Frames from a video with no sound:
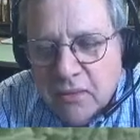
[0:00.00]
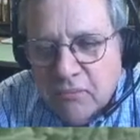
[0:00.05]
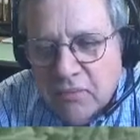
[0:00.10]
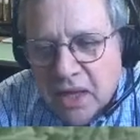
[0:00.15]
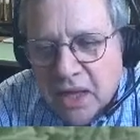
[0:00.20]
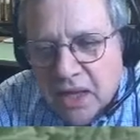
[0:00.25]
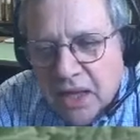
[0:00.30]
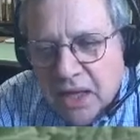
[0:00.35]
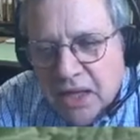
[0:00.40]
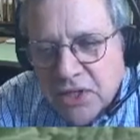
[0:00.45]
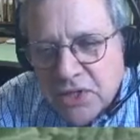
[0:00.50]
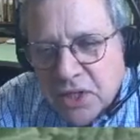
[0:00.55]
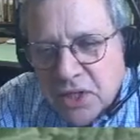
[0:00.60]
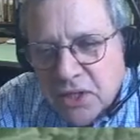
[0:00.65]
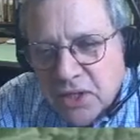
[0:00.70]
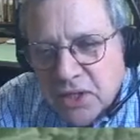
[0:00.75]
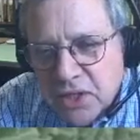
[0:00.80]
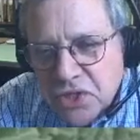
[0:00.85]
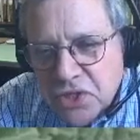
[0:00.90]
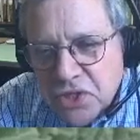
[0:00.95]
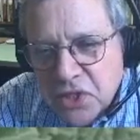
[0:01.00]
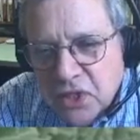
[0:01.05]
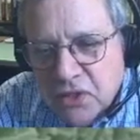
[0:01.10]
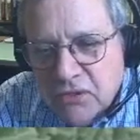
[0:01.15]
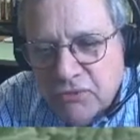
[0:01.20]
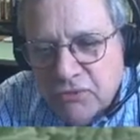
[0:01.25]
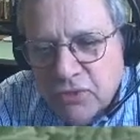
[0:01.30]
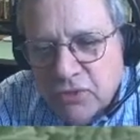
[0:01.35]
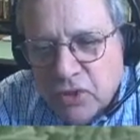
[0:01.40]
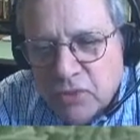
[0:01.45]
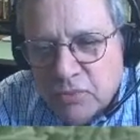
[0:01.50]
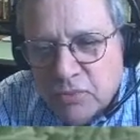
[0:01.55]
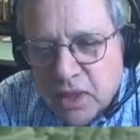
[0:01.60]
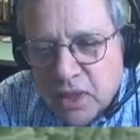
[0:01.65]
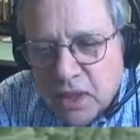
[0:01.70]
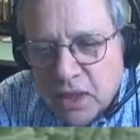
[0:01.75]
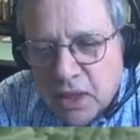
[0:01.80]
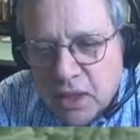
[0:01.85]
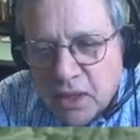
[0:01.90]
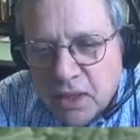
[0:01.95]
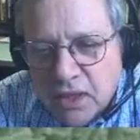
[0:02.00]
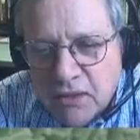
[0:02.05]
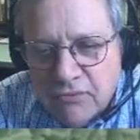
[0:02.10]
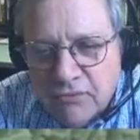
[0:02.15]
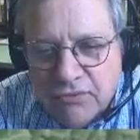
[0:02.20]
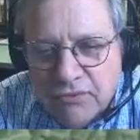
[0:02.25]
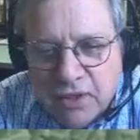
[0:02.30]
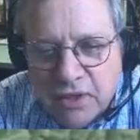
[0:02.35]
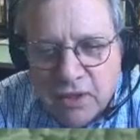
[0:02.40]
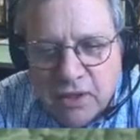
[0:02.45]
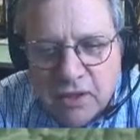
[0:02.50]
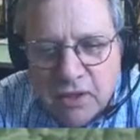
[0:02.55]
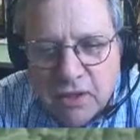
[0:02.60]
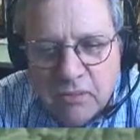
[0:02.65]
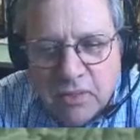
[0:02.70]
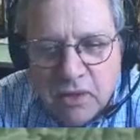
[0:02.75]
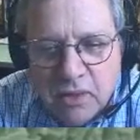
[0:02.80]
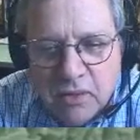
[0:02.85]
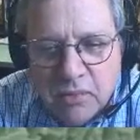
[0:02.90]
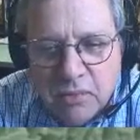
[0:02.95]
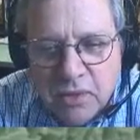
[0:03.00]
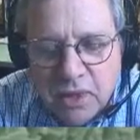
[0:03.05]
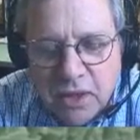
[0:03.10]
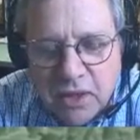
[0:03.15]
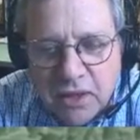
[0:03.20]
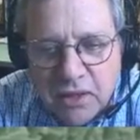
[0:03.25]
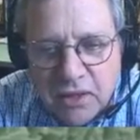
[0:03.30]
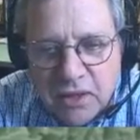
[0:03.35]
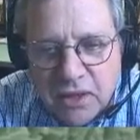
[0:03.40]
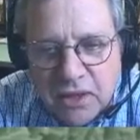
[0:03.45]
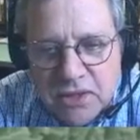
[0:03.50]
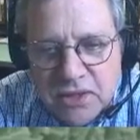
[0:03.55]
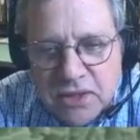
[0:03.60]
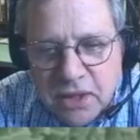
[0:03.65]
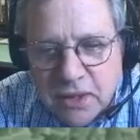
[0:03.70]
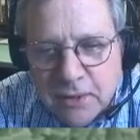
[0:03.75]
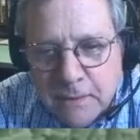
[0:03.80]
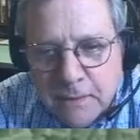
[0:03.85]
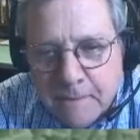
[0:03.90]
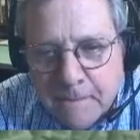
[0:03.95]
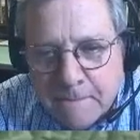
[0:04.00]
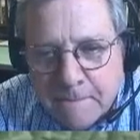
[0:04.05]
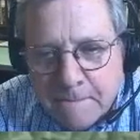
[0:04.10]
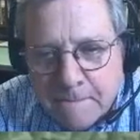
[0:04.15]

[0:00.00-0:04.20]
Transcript: managed, conditioned in the fuel pile, and fed to the power plant. Next slide.